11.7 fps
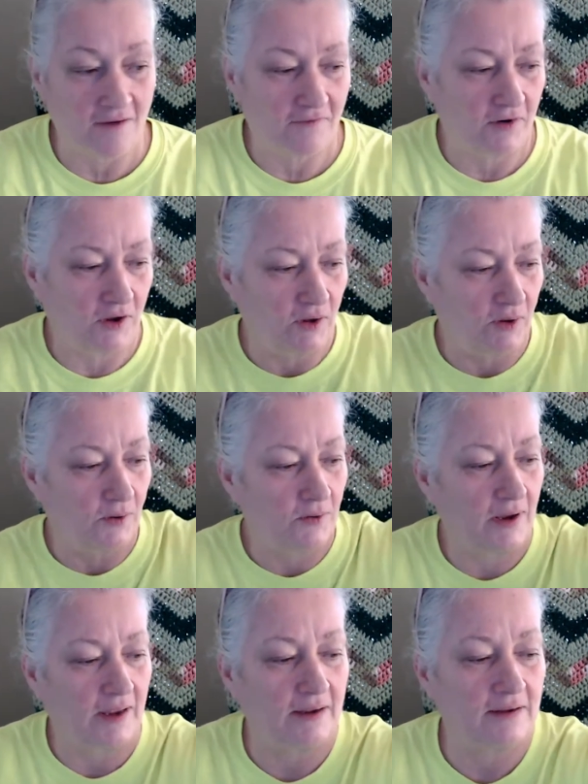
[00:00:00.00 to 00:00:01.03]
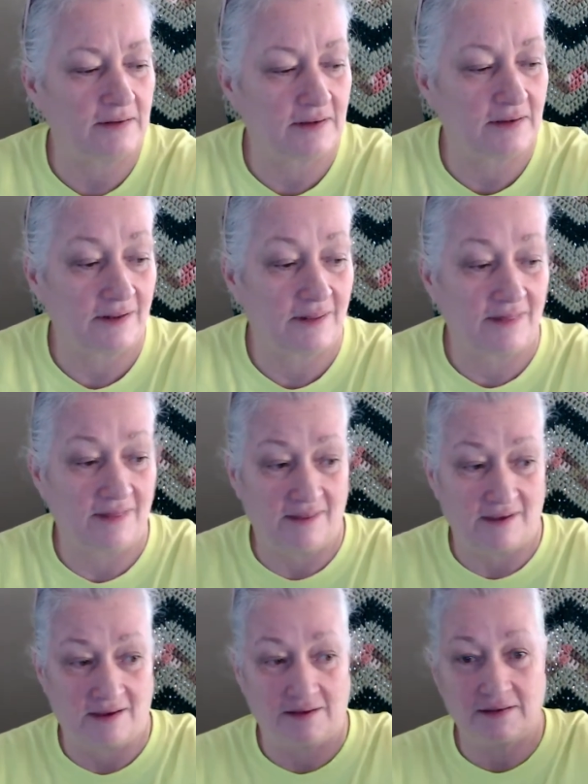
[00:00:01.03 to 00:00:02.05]
for you is
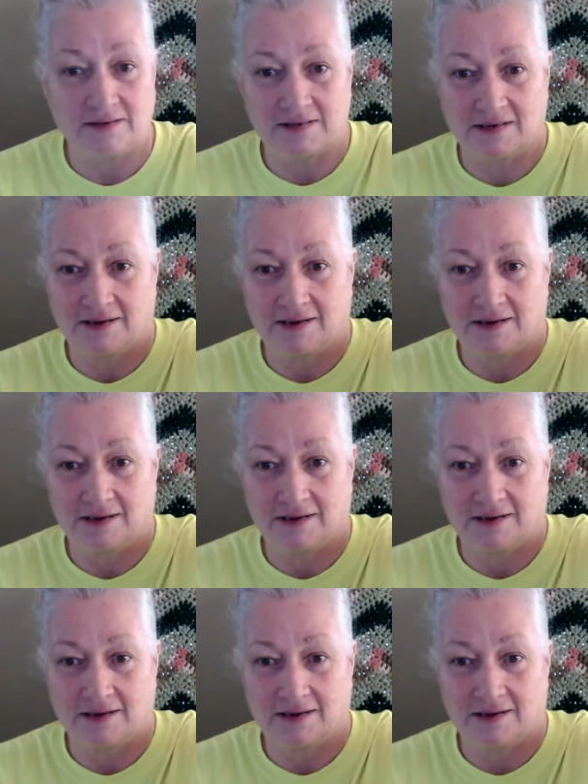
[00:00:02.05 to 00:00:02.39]
this,